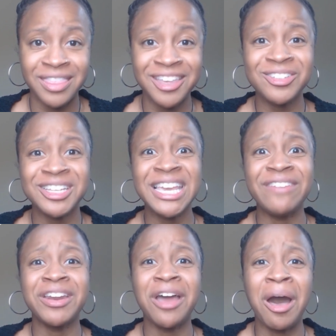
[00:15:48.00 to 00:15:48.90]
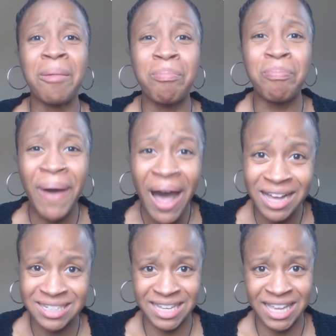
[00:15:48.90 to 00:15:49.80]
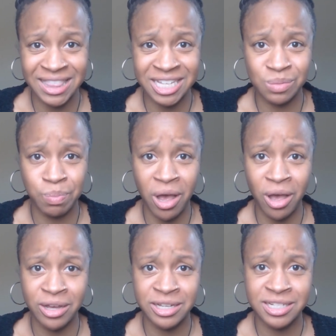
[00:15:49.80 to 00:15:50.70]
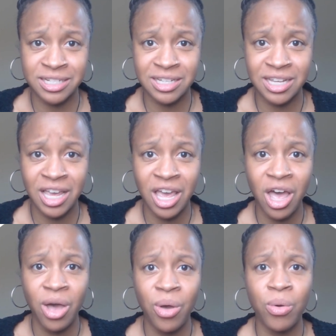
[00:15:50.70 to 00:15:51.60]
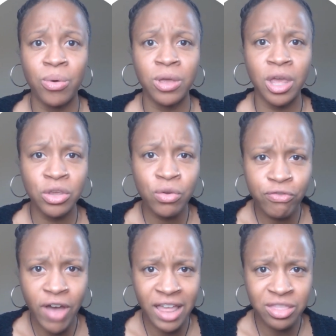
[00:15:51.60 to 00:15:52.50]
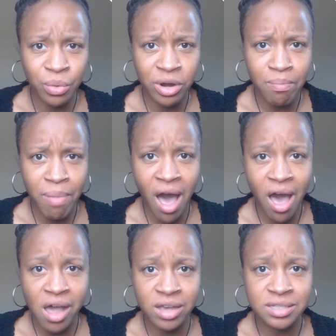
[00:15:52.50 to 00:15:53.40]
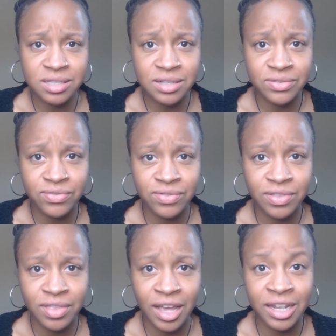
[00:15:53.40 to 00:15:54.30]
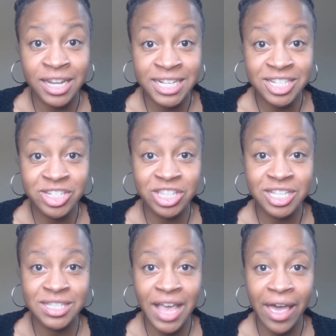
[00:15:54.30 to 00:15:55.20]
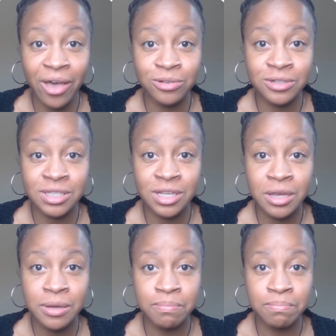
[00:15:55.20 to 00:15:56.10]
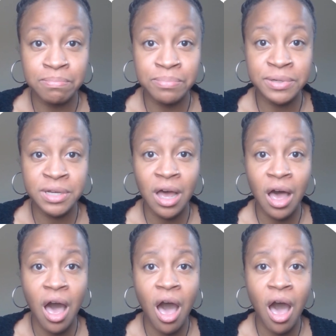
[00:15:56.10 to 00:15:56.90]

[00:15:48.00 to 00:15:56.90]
There's even a box in this pond. Can you find the word box? Listen to the sounds. B-ox.